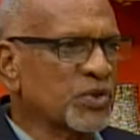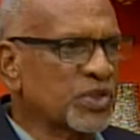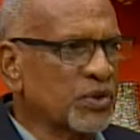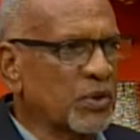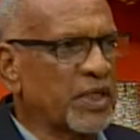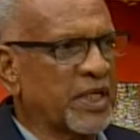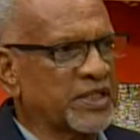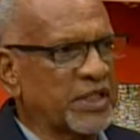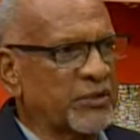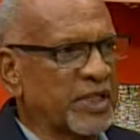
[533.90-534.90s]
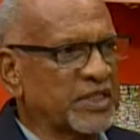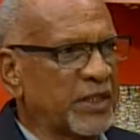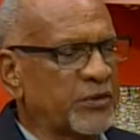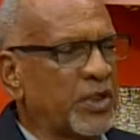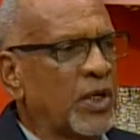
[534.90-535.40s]
slowly, etc.,
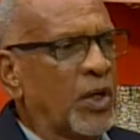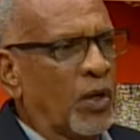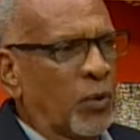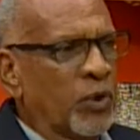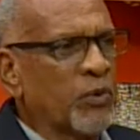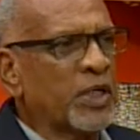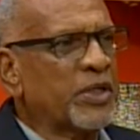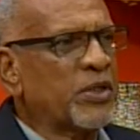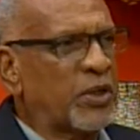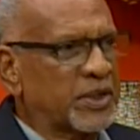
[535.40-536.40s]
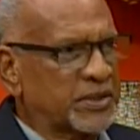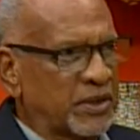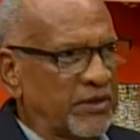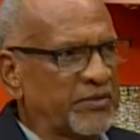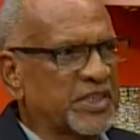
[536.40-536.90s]
etc. We were not
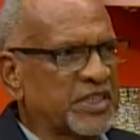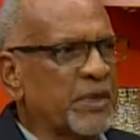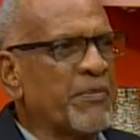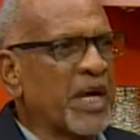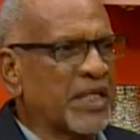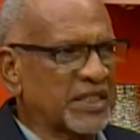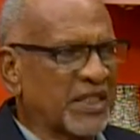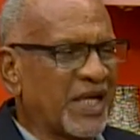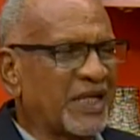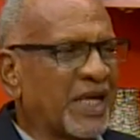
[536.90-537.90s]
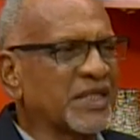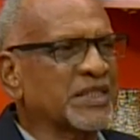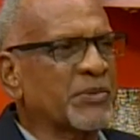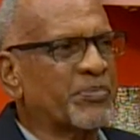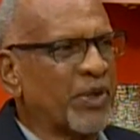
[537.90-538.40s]
of the same minds, and that is
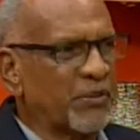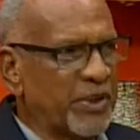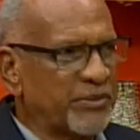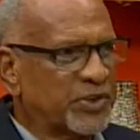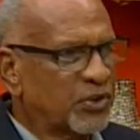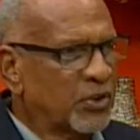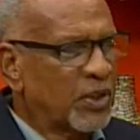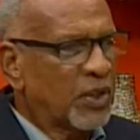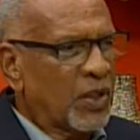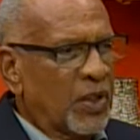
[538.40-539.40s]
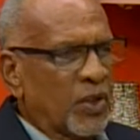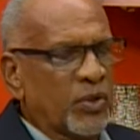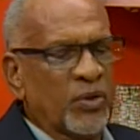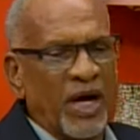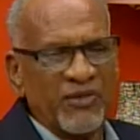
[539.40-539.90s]
the problem too.
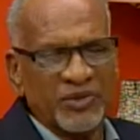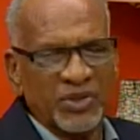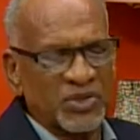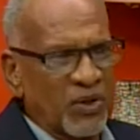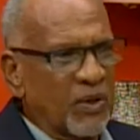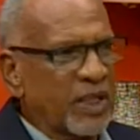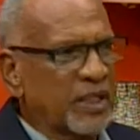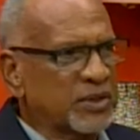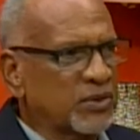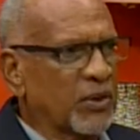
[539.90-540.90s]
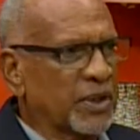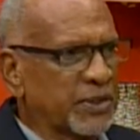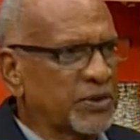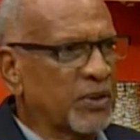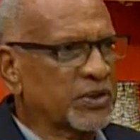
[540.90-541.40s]
You have to talk and talk
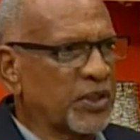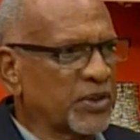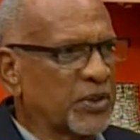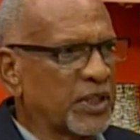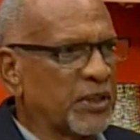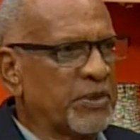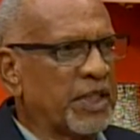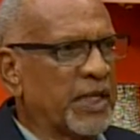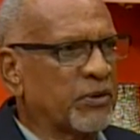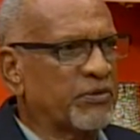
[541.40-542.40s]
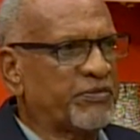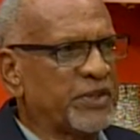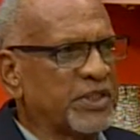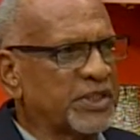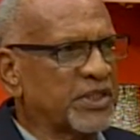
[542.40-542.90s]
and talk. George Odlum and I could
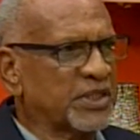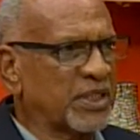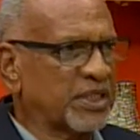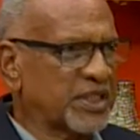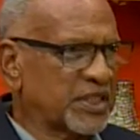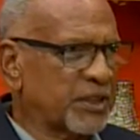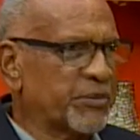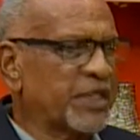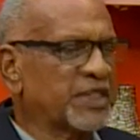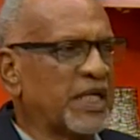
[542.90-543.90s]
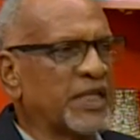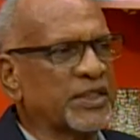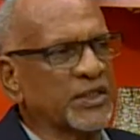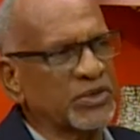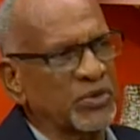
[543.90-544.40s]
finish his other statements, and I
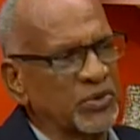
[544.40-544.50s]
think so